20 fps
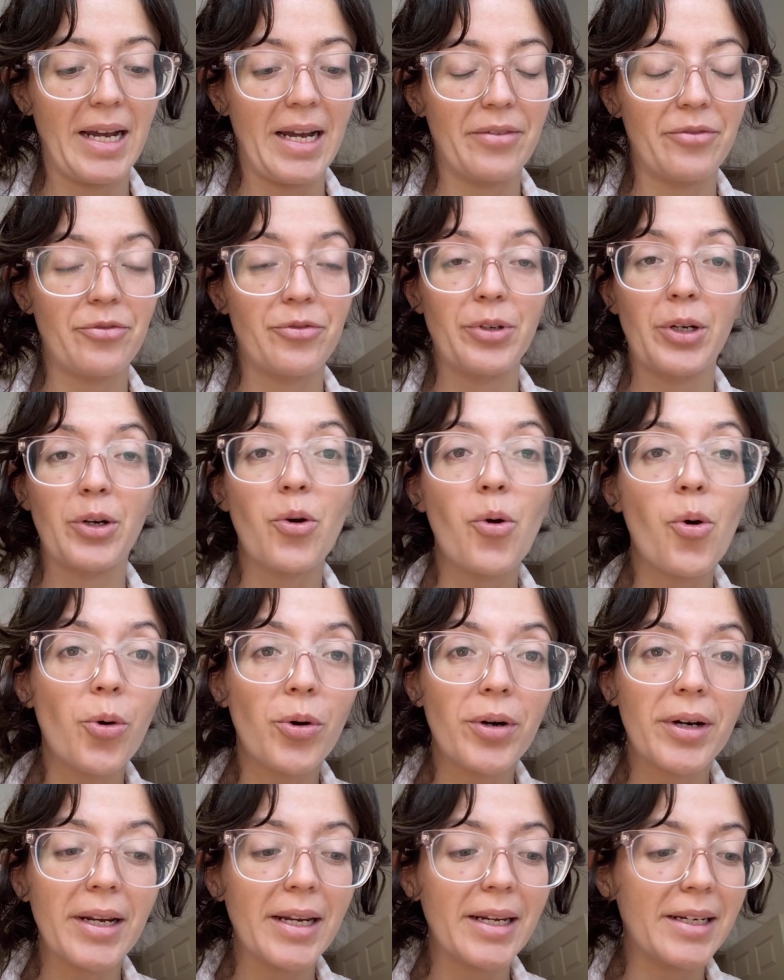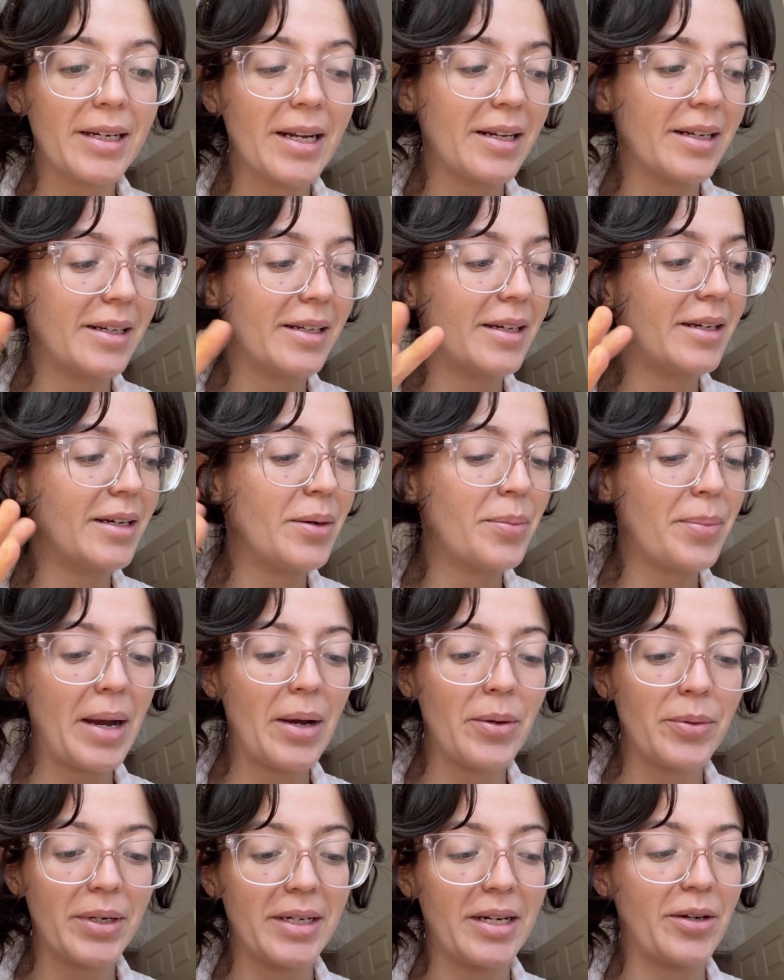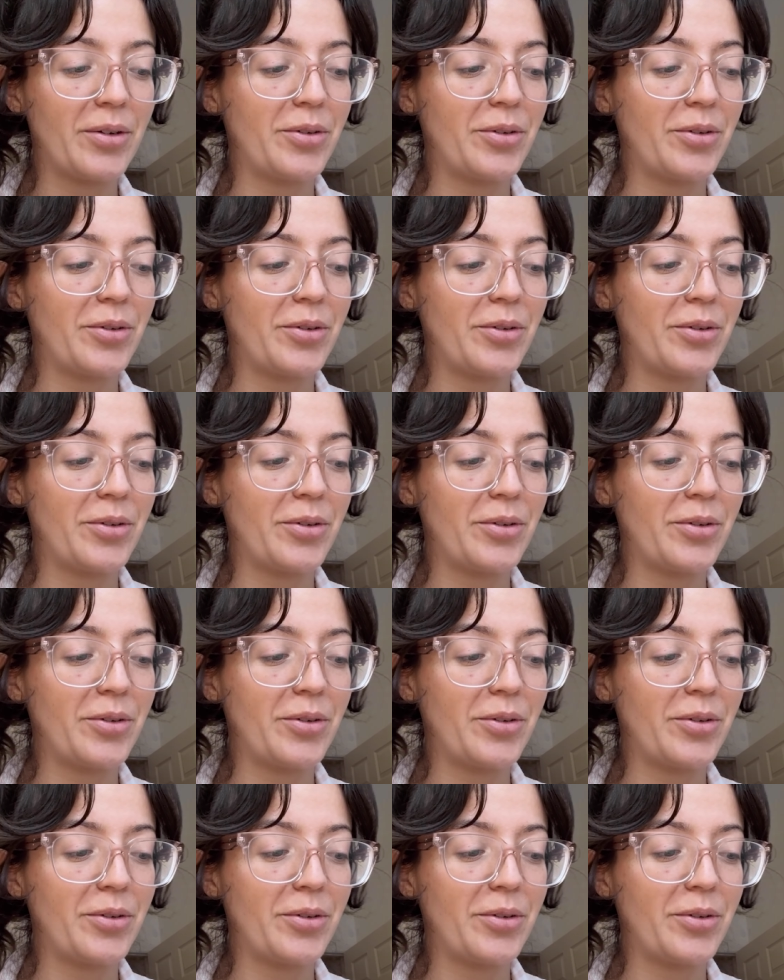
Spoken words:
have recorded about it.